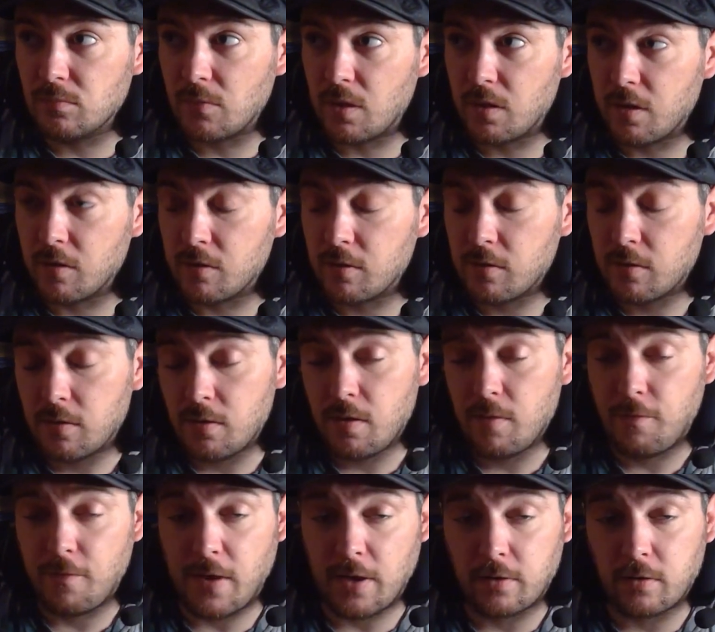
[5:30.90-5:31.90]
this is an
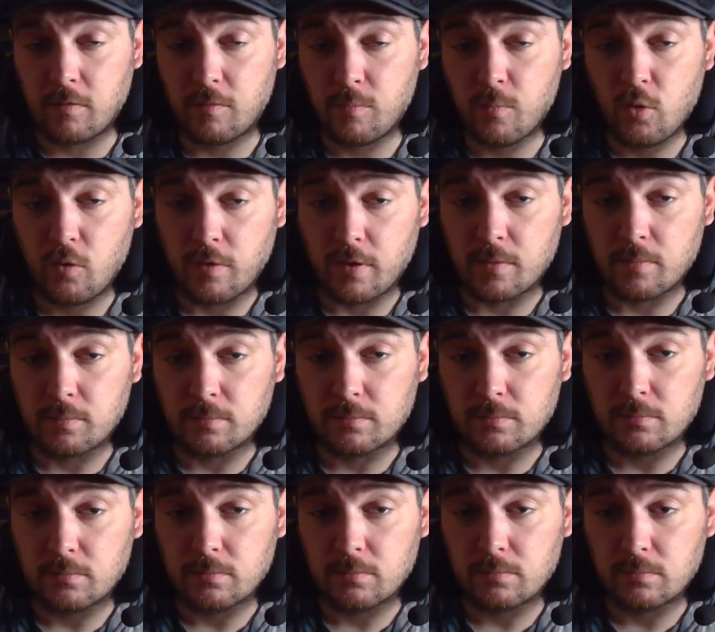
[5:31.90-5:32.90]
effective movie.
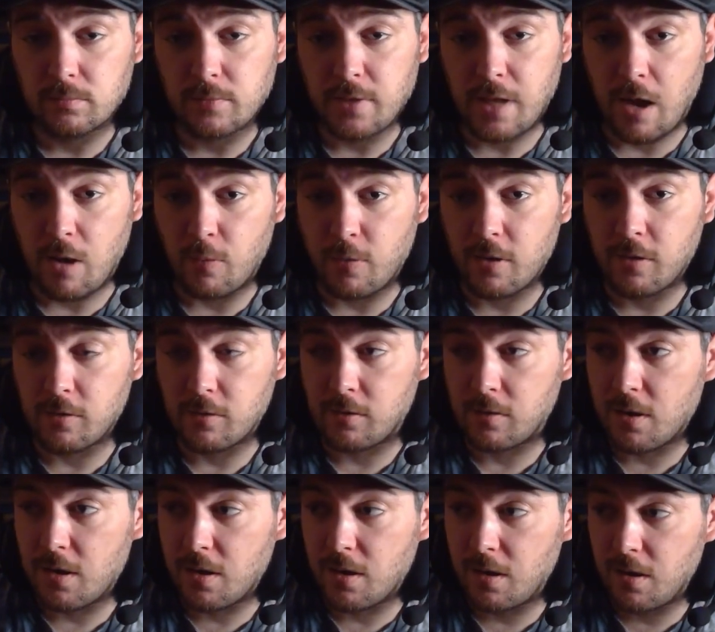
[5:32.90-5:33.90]
Now,
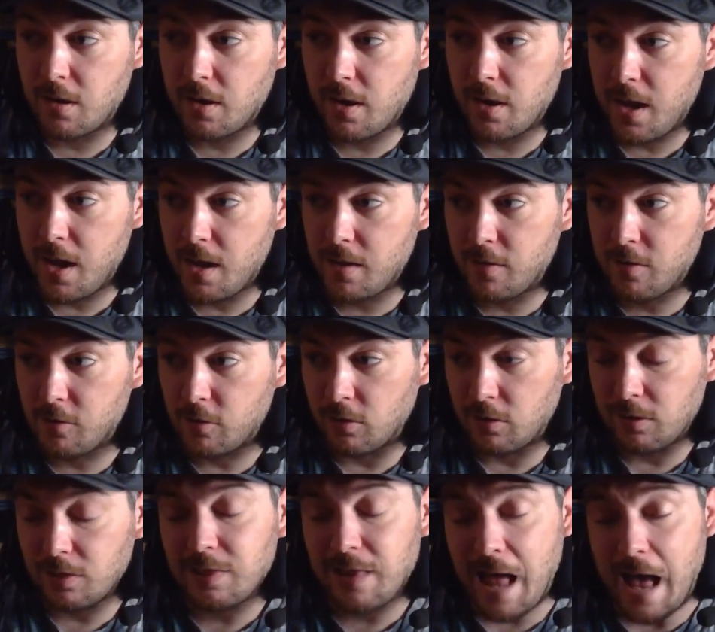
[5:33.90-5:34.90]
there's a
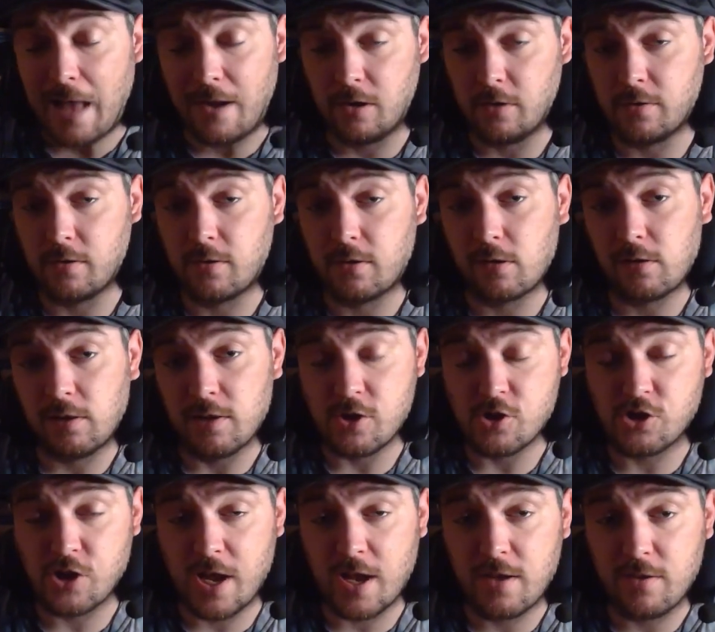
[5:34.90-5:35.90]
lot of
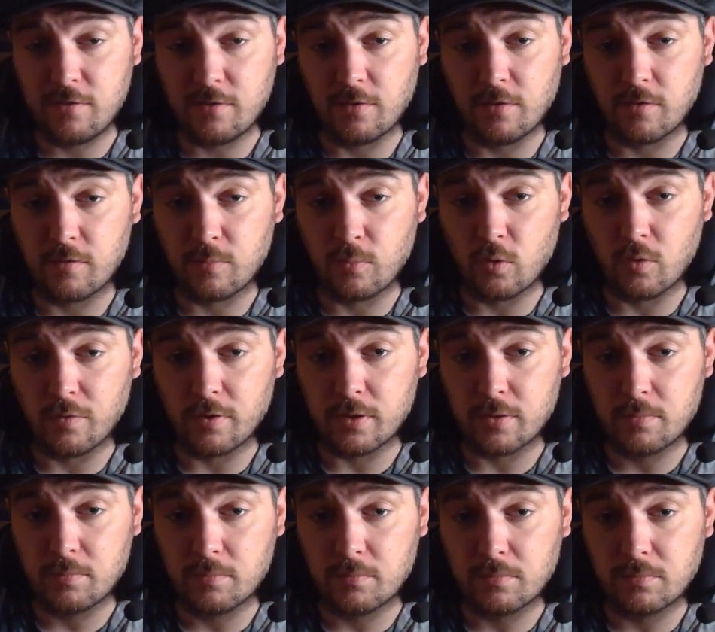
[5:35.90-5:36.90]
cliches in this movie.